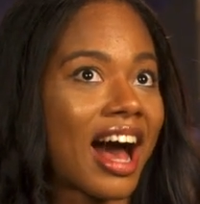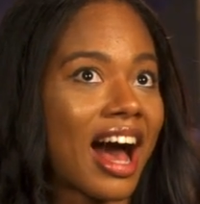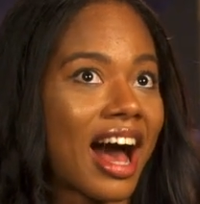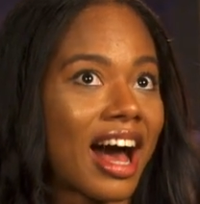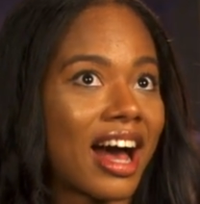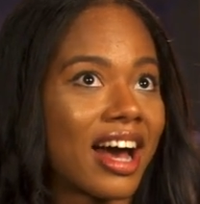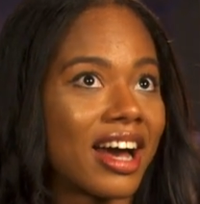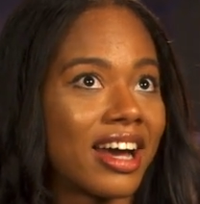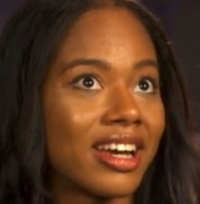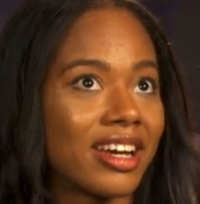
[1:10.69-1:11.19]

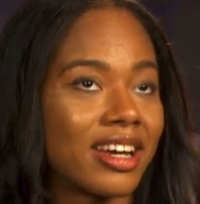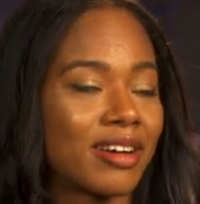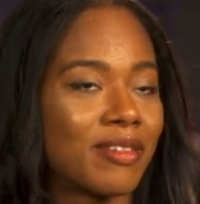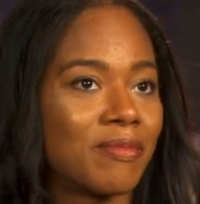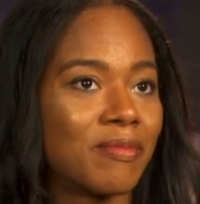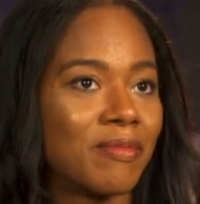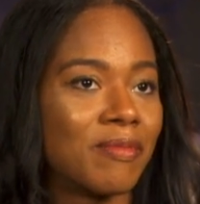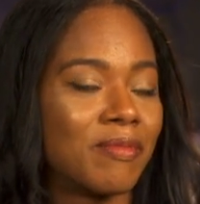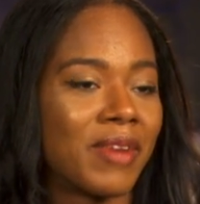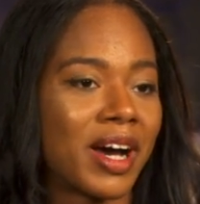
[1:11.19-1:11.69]

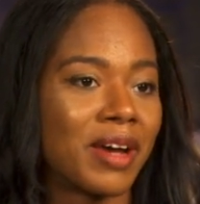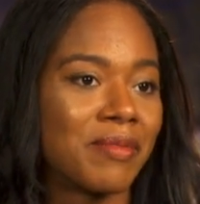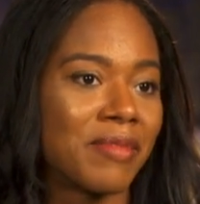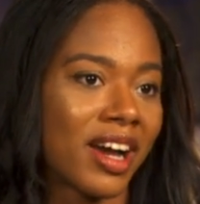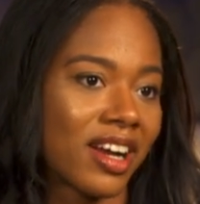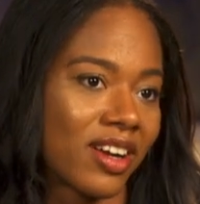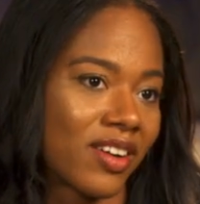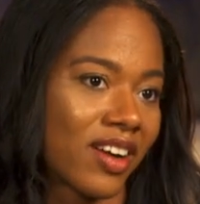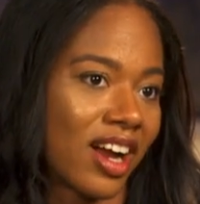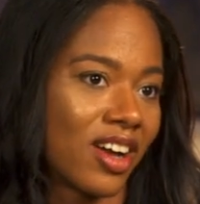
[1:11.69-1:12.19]
my
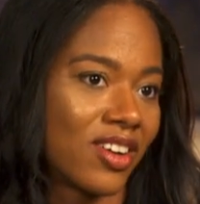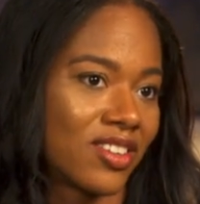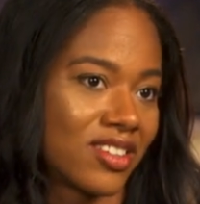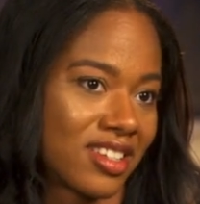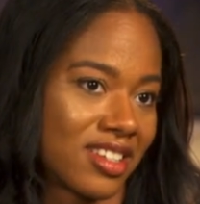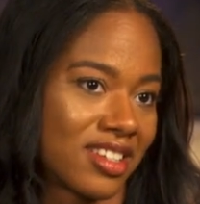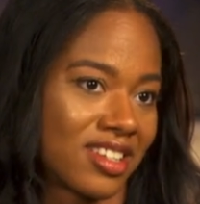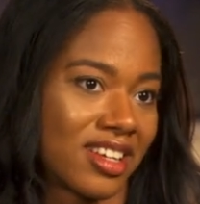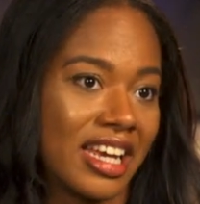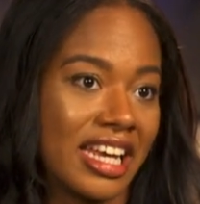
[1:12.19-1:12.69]

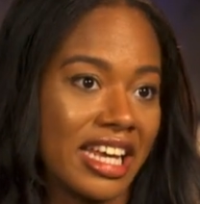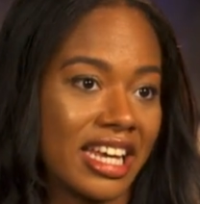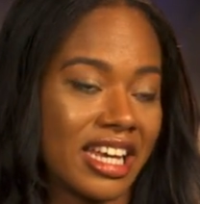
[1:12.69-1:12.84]
background